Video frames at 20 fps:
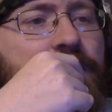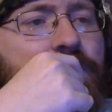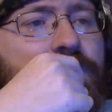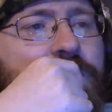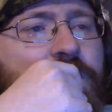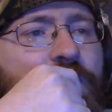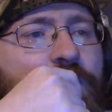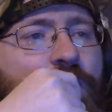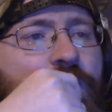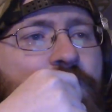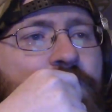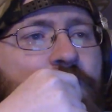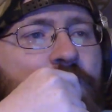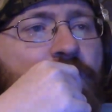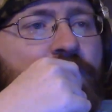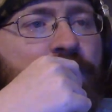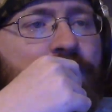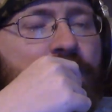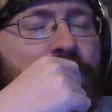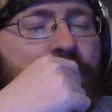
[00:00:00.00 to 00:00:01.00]
This one
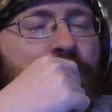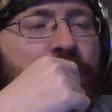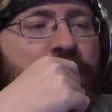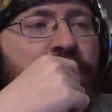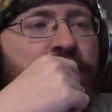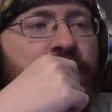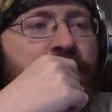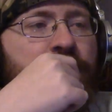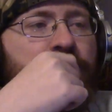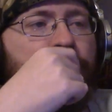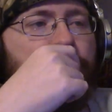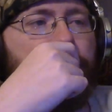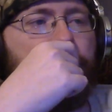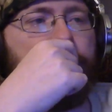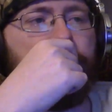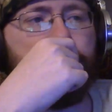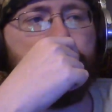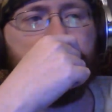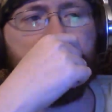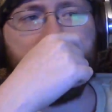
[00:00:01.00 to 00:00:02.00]
feels a bit more country.
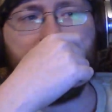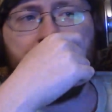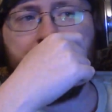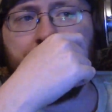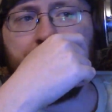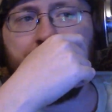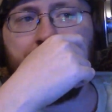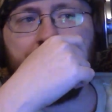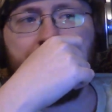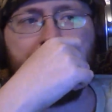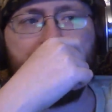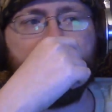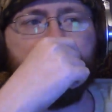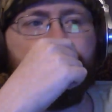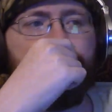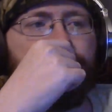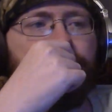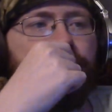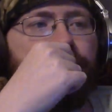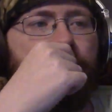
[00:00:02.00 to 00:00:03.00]

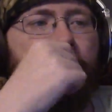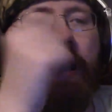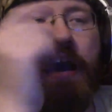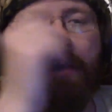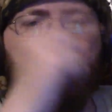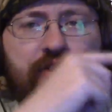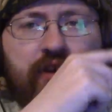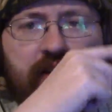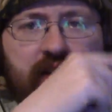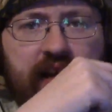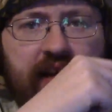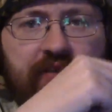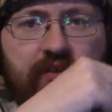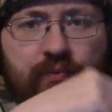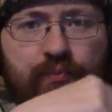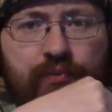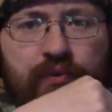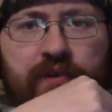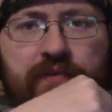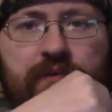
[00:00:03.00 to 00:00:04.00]
I actually liked the
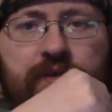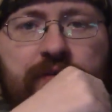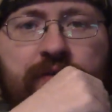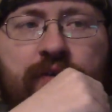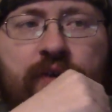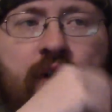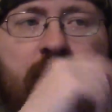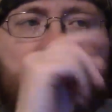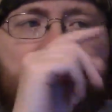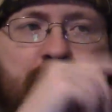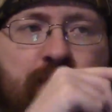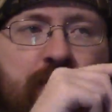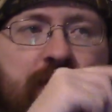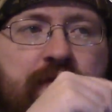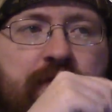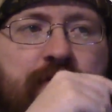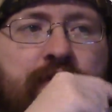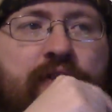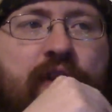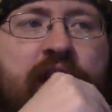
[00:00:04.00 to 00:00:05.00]
previous song. The
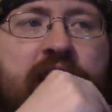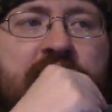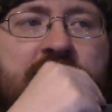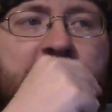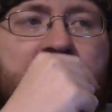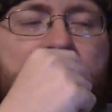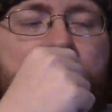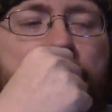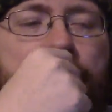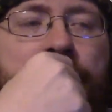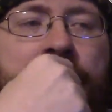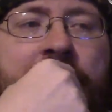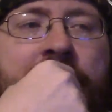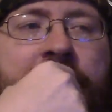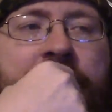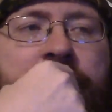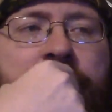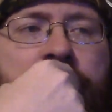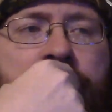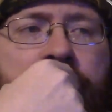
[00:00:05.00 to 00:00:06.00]
previous song I did not
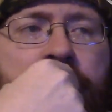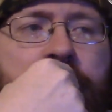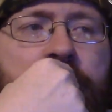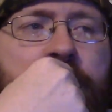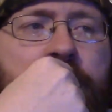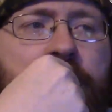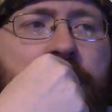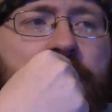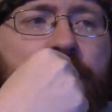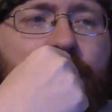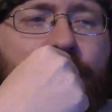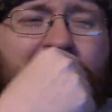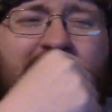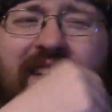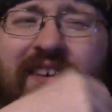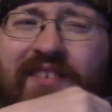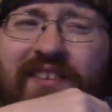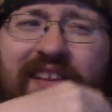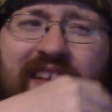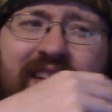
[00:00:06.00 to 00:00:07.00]
mind
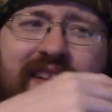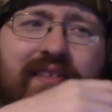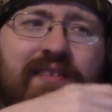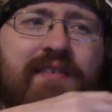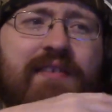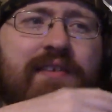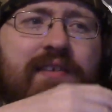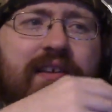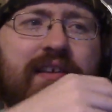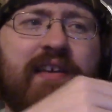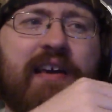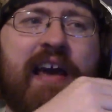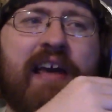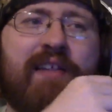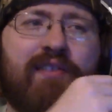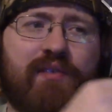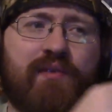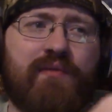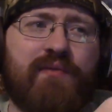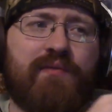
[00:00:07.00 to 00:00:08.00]
because it didn't. It
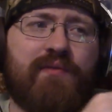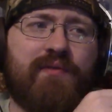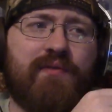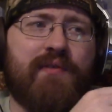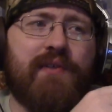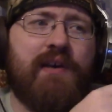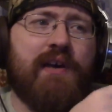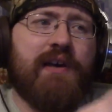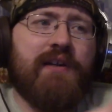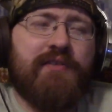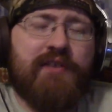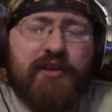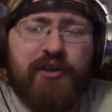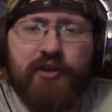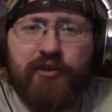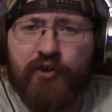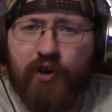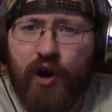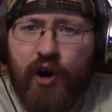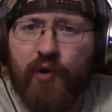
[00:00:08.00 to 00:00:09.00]
had the
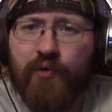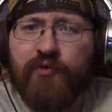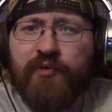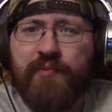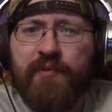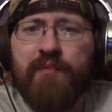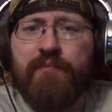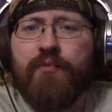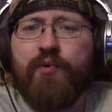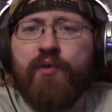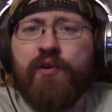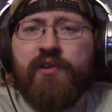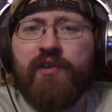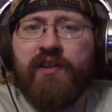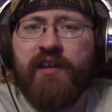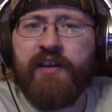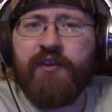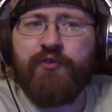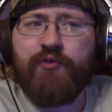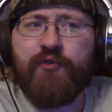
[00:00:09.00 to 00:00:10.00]
guitar was a bit more
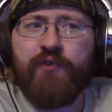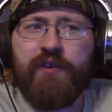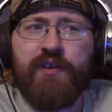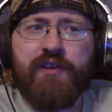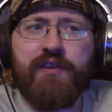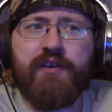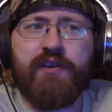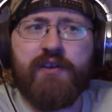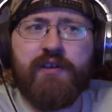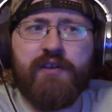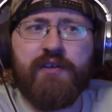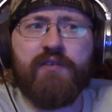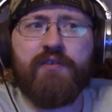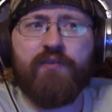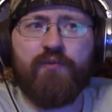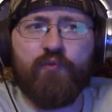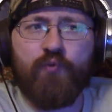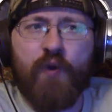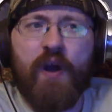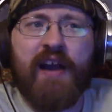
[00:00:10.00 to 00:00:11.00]
electric
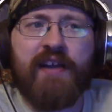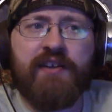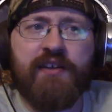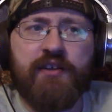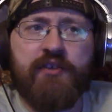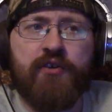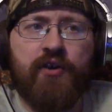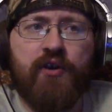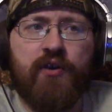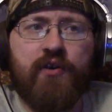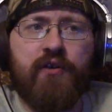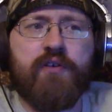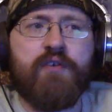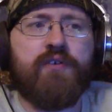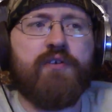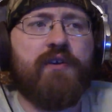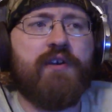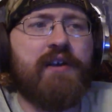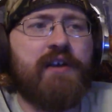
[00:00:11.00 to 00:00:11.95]
rock guitar.